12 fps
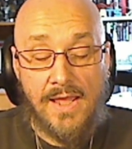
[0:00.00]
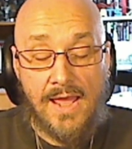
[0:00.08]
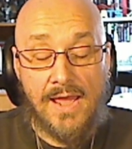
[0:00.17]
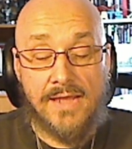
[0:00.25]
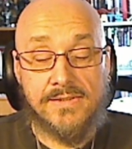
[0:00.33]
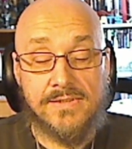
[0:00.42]

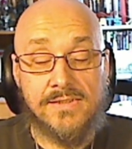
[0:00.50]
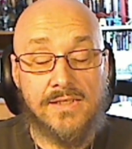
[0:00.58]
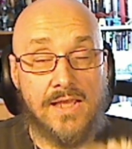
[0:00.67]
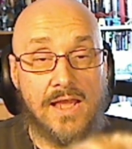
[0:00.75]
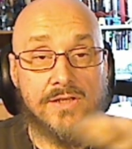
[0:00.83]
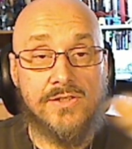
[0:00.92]
asks the
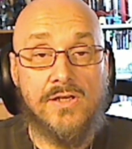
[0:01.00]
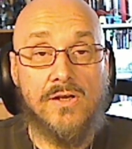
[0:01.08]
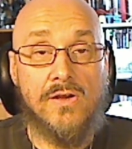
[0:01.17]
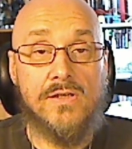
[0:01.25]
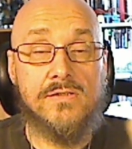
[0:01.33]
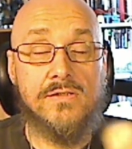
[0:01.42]

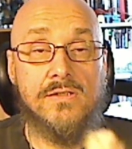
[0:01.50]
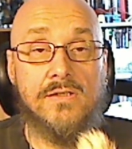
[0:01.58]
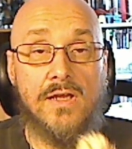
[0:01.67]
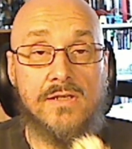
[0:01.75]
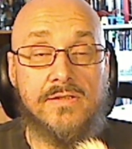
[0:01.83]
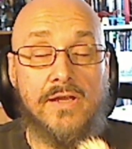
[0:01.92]
cashier,
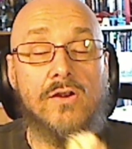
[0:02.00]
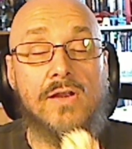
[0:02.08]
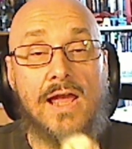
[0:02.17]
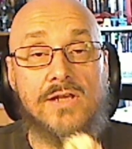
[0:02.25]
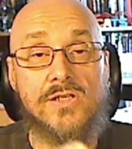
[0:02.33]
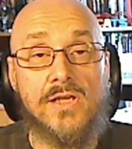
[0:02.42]
as they are
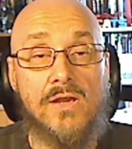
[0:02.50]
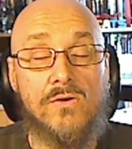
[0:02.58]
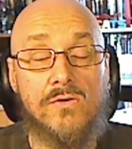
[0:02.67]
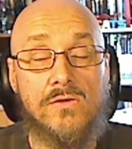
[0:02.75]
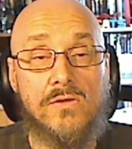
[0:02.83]
cashing out,